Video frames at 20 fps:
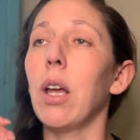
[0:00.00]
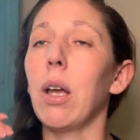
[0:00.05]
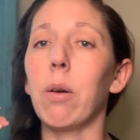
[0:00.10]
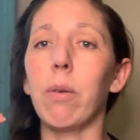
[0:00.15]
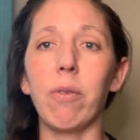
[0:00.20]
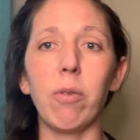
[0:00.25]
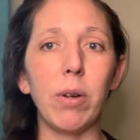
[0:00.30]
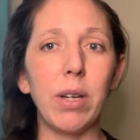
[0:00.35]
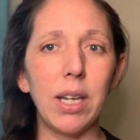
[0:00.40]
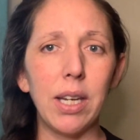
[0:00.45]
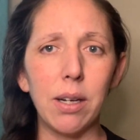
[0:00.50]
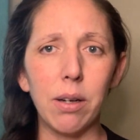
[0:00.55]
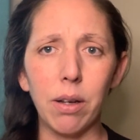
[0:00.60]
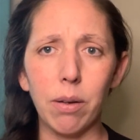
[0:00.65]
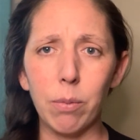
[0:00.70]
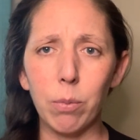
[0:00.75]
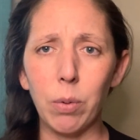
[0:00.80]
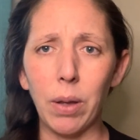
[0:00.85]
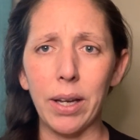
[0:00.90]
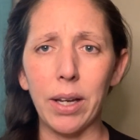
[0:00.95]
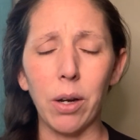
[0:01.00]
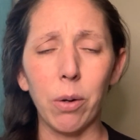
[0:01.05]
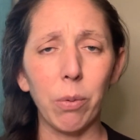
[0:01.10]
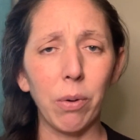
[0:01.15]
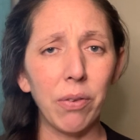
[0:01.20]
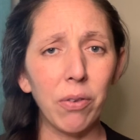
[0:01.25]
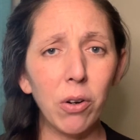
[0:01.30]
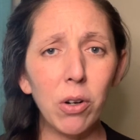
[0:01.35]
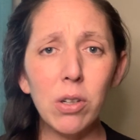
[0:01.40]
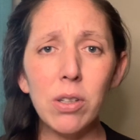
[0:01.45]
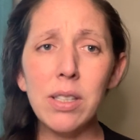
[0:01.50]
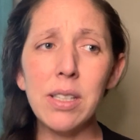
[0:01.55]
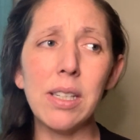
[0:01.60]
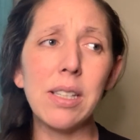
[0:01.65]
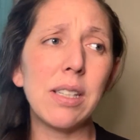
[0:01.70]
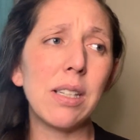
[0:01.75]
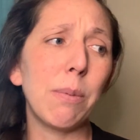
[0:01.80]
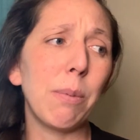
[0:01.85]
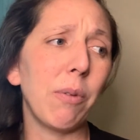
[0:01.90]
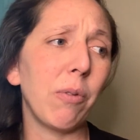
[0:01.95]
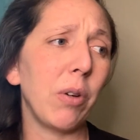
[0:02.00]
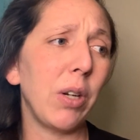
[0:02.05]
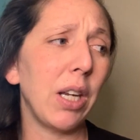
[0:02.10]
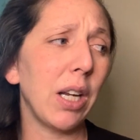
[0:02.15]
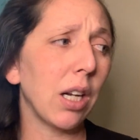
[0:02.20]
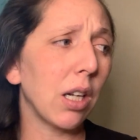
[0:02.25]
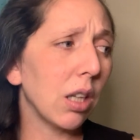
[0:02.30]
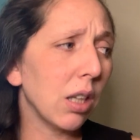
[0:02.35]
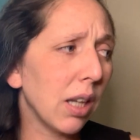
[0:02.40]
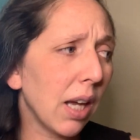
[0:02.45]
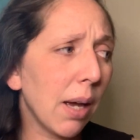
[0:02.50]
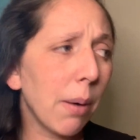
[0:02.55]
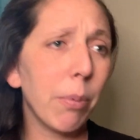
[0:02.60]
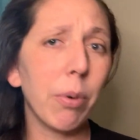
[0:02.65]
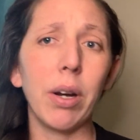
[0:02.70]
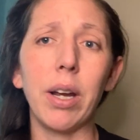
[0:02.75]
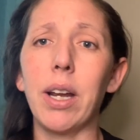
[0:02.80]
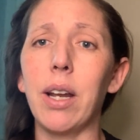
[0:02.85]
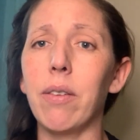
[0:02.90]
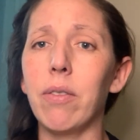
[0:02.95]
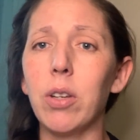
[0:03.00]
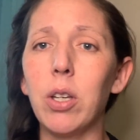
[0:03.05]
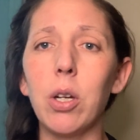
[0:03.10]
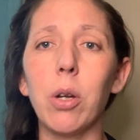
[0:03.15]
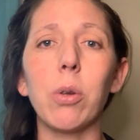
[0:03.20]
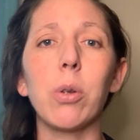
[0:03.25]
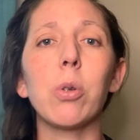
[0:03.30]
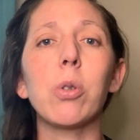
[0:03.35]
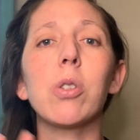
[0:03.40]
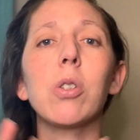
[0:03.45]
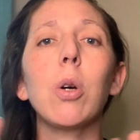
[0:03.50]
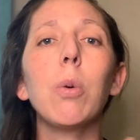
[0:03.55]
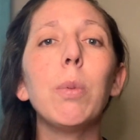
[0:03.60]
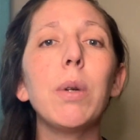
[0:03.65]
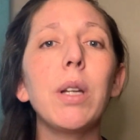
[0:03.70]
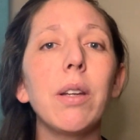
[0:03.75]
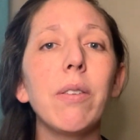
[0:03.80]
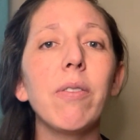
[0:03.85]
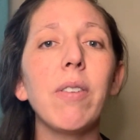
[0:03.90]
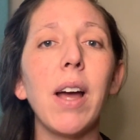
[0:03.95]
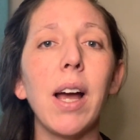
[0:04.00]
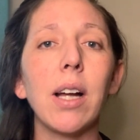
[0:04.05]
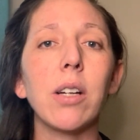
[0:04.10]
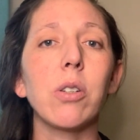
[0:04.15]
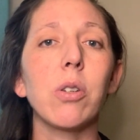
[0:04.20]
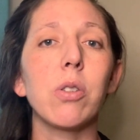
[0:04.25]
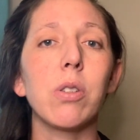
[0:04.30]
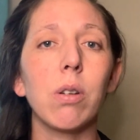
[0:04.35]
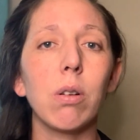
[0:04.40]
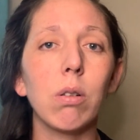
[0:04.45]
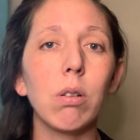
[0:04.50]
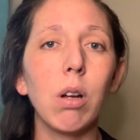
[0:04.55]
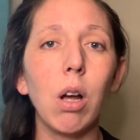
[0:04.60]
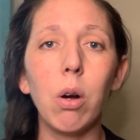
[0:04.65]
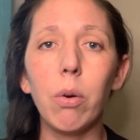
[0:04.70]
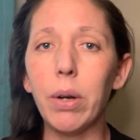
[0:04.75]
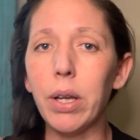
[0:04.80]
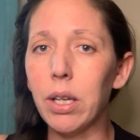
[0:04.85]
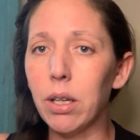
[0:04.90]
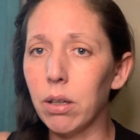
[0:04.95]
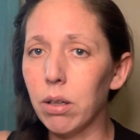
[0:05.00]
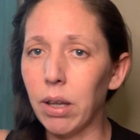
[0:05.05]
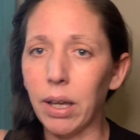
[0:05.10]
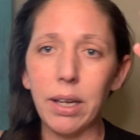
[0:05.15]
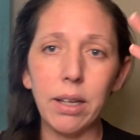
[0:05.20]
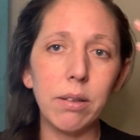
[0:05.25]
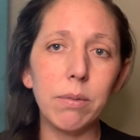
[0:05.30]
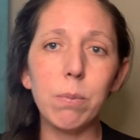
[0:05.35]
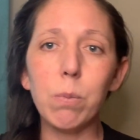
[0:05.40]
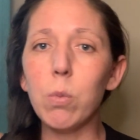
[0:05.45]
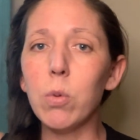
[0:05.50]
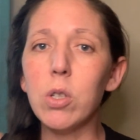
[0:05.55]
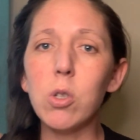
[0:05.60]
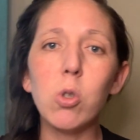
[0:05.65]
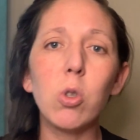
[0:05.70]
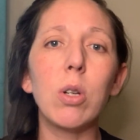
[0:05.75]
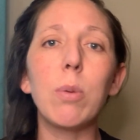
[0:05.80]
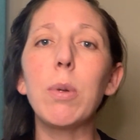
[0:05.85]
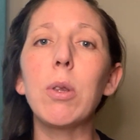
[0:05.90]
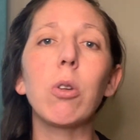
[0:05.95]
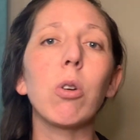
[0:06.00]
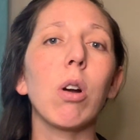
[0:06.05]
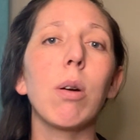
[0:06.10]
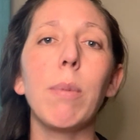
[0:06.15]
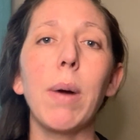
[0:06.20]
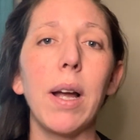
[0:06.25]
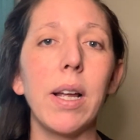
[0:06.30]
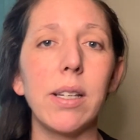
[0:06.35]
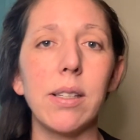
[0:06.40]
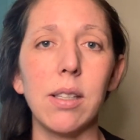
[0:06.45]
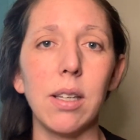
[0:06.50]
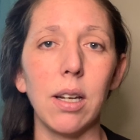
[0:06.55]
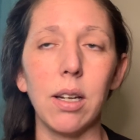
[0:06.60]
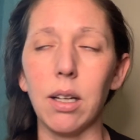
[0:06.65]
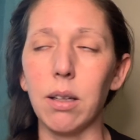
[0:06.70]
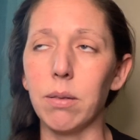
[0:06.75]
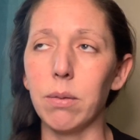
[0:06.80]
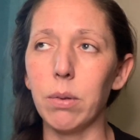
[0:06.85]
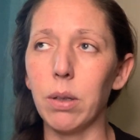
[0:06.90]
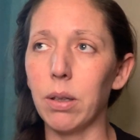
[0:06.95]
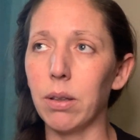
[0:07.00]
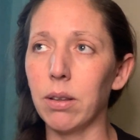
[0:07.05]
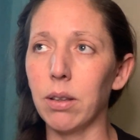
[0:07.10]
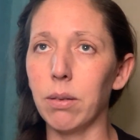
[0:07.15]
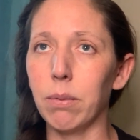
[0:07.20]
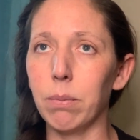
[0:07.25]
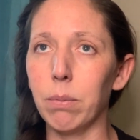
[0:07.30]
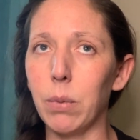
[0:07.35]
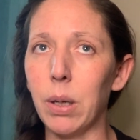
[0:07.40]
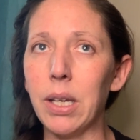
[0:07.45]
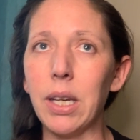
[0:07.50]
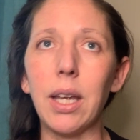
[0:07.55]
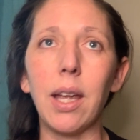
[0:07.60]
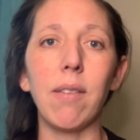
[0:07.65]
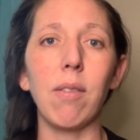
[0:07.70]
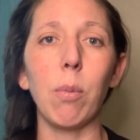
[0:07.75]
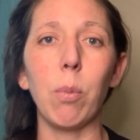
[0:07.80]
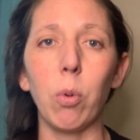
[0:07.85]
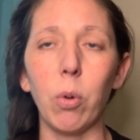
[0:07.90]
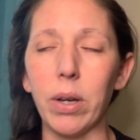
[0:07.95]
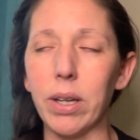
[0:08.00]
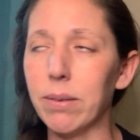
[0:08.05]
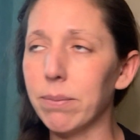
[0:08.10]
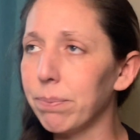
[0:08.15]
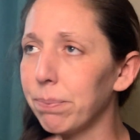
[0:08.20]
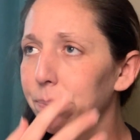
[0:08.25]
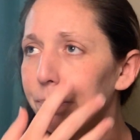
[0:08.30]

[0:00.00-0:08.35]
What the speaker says: If we need a referral system, if we need to collaborate, if, you know, there's so many factors that are going, like streaming through our minds at any given point.